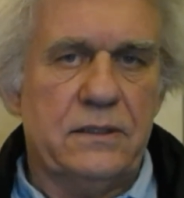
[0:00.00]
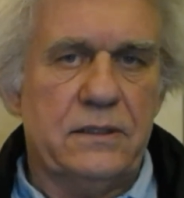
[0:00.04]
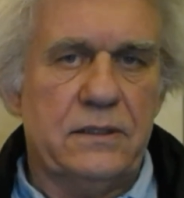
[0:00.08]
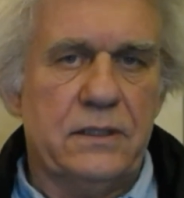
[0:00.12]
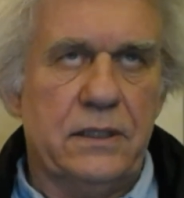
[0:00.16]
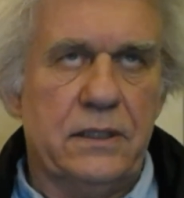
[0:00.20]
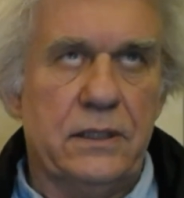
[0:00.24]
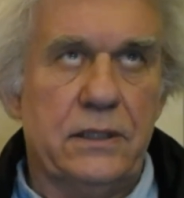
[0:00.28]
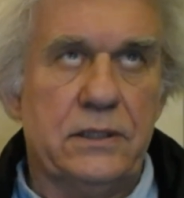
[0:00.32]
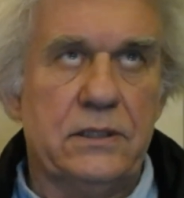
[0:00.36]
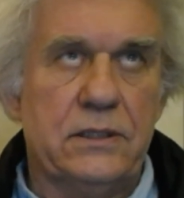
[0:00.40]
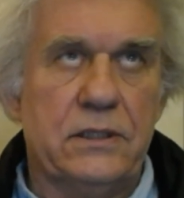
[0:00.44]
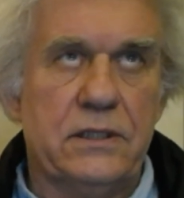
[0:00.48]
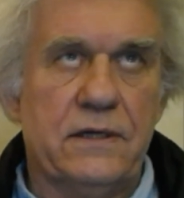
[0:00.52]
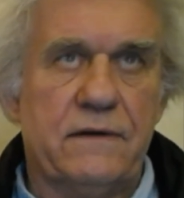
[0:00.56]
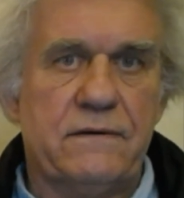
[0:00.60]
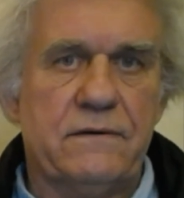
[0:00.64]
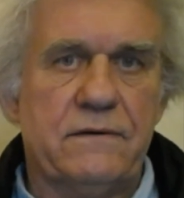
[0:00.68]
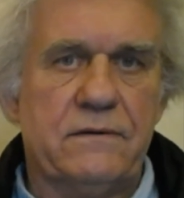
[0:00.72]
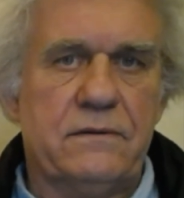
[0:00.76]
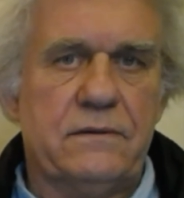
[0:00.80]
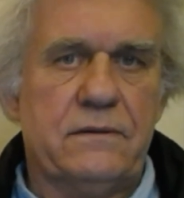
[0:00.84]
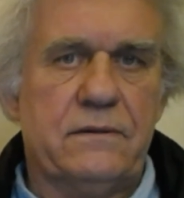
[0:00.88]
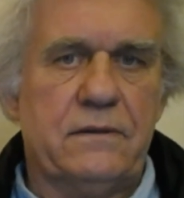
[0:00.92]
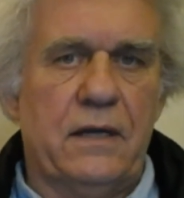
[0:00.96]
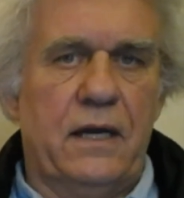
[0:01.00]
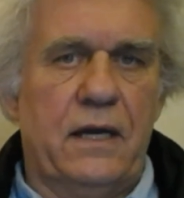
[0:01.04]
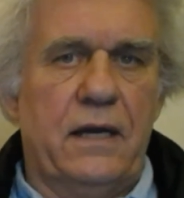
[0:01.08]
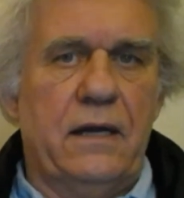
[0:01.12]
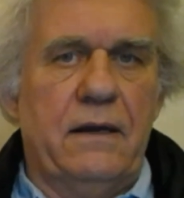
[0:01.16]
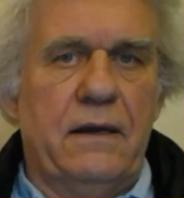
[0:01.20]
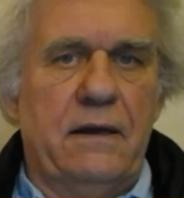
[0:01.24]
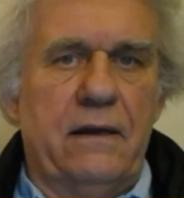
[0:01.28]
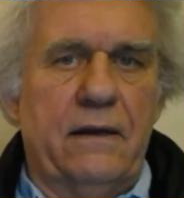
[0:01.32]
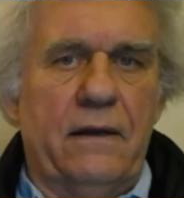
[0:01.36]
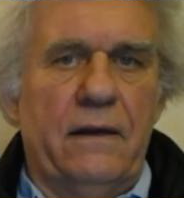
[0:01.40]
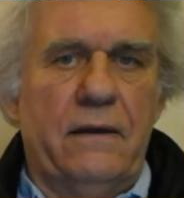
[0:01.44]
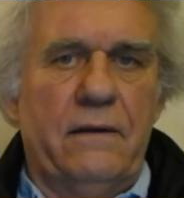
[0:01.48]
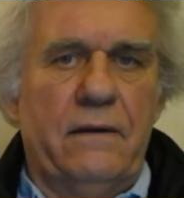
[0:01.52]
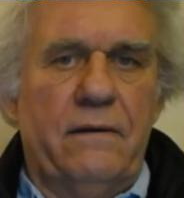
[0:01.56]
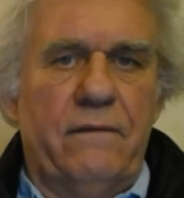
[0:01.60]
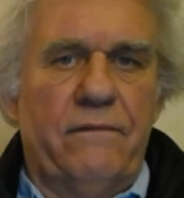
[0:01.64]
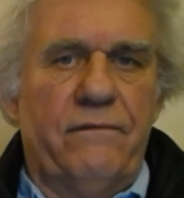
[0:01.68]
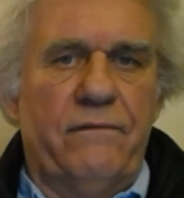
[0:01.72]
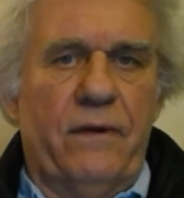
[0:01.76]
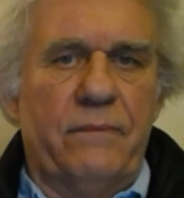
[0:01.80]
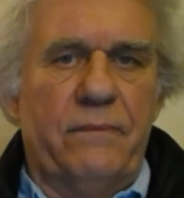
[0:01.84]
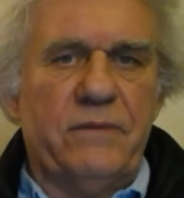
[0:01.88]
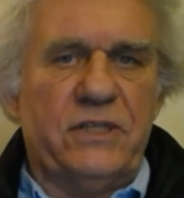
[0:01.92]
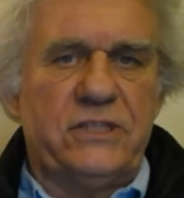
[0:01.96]
You know, you look
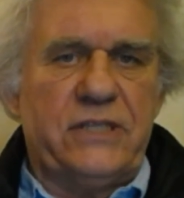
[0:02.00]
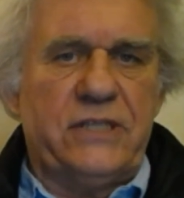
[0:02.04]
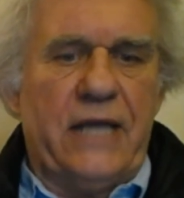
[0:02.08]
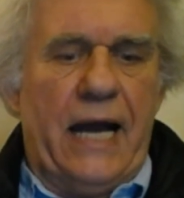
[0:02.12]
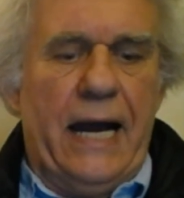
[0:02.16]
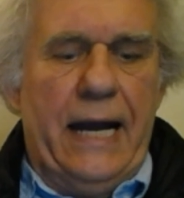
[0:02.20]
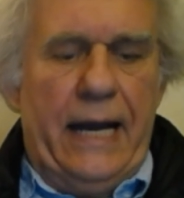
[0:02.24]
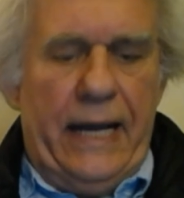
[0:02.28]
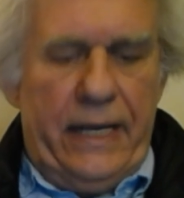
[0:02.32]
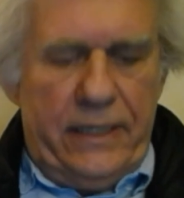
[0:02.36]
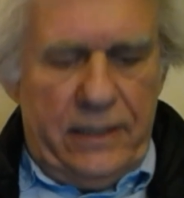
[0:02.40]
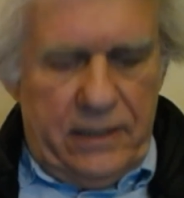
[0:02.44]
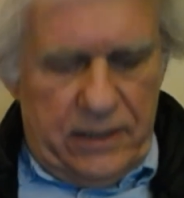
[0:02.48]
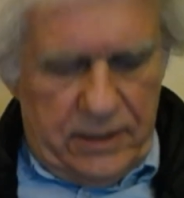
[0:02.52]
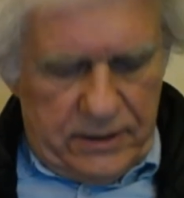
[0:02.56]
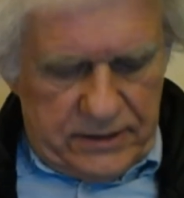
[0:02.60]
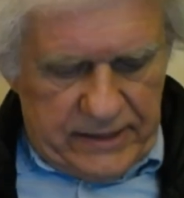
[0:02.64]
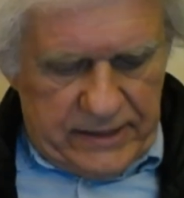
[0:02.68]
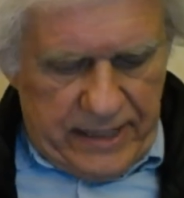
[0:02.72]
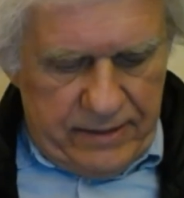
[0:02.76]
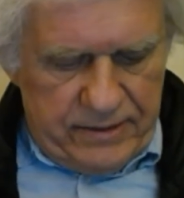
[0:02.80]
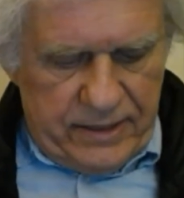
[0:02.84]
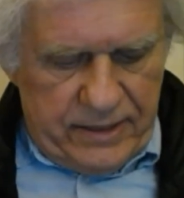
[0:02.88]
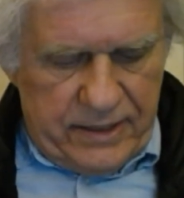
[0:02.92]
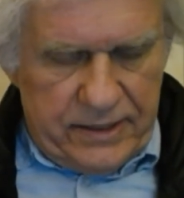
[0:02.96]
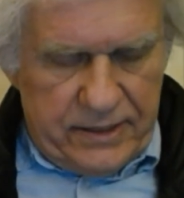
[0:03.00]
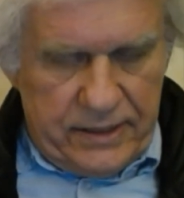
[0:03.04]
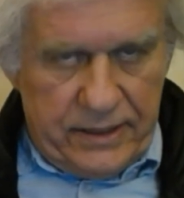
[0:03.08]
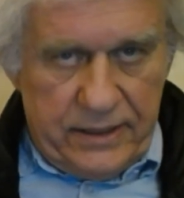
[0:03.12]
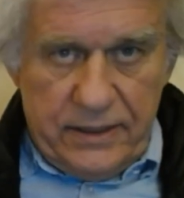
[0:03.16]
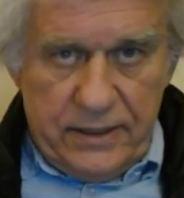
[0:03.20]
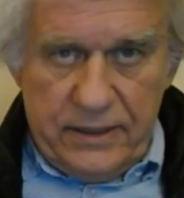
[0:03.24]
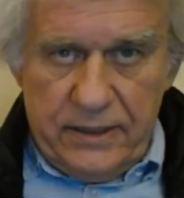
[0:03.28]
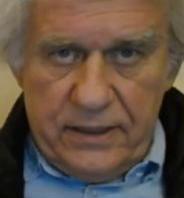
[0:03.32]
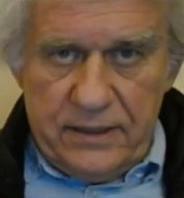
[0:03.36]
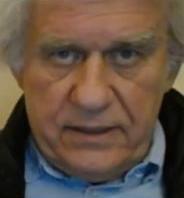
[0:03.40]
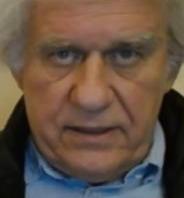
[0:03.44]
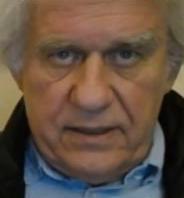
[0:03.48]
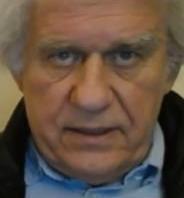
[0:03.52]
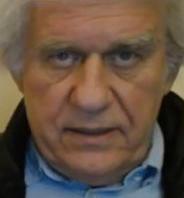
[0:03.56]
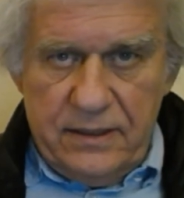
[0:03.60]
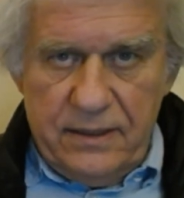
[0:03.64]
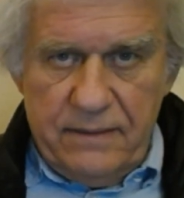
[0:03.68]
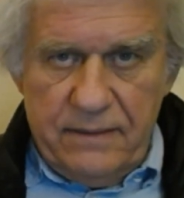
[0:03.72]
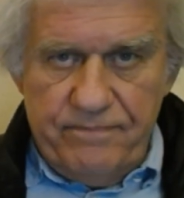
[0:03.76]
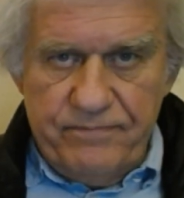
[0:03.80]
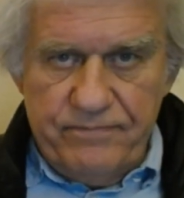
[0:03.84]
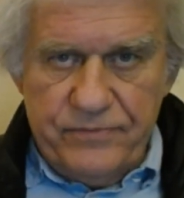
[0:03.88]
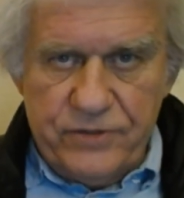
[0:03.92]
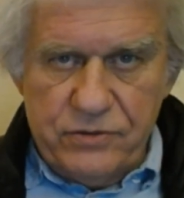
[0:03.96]
from the sky, you look down on the earth,
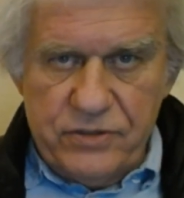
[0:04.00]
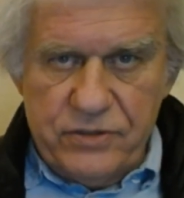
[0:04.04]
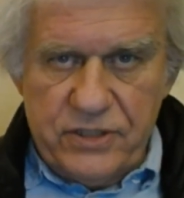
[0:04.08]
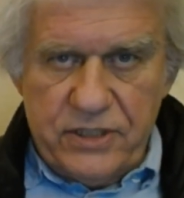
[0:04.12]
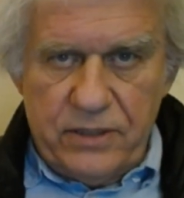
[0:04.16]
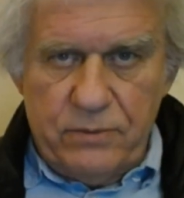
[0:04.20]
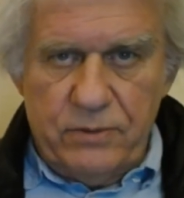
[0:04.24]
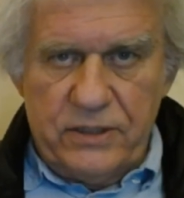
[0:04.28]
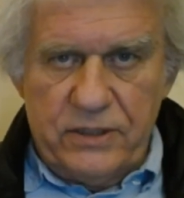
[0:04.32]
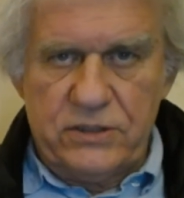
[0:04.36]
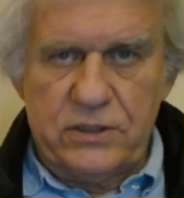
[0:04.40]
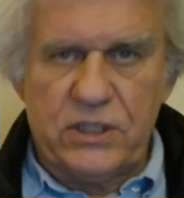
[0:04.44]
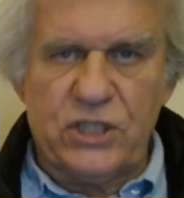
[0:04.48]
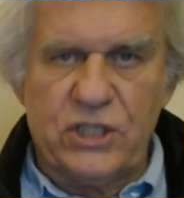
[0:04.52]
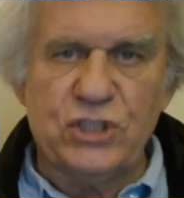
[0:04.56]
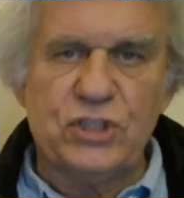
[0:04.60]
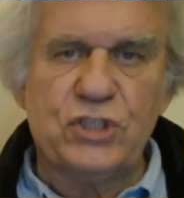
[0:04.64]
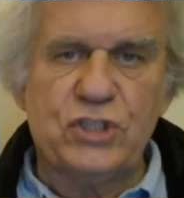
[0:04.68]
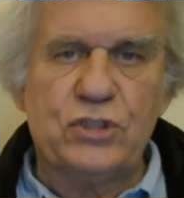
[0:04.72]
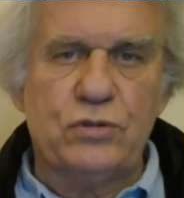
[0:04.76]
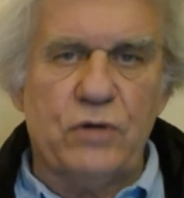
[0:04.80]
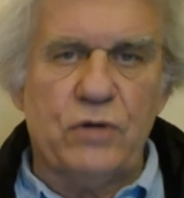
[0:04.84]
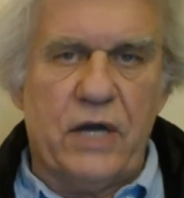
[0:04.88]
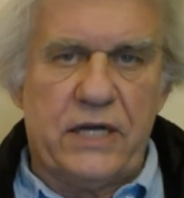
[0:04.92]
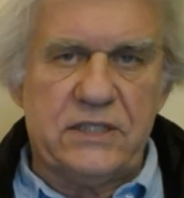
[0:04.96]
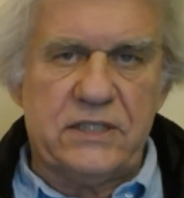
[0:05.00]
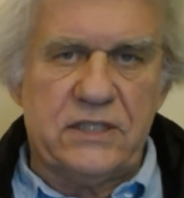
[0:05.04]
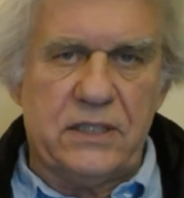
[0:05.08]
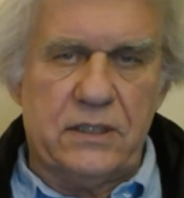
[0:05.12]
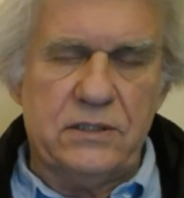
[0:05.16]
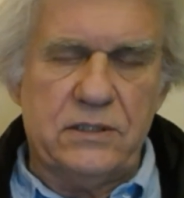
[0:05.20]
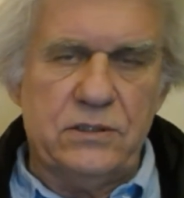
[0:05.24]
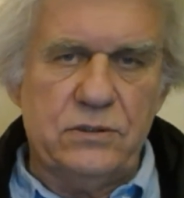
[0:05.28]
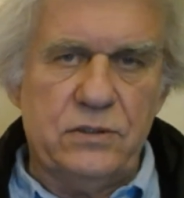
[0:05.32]
you see what's constructed.